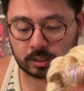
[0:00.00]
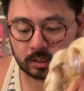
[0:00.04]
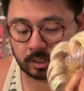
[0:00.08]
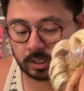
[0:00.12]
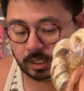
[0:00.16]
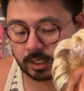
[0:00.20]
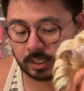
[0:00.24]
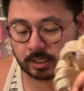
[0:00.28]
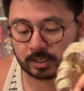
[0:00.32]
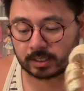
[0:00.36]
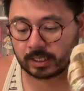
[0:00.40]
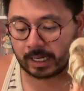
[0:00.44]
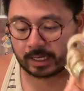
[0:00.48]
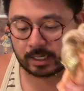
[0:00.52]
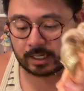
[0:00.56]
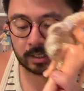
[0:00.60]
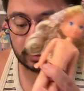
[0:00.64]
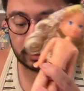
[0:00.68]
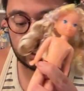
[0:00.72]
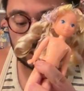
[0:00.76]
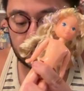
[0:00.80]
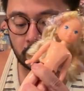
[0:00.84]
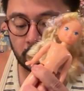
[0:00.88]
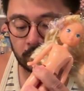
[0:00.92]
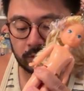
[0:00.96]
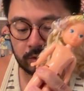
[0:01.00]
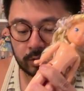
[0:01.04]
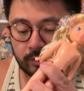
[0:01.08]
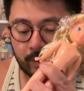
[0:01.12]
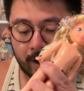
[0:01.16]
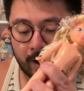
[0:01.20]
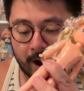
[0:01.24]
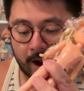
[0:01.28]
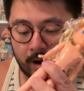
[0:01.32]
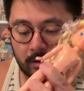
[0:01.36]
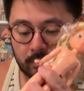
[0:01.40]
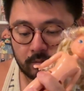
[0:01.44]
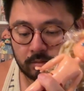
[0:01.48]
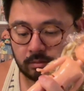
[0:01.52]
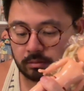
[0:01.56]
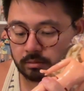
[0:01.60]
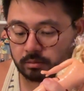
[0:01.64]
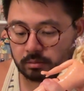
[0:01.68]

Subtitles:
It's like the show The Crown.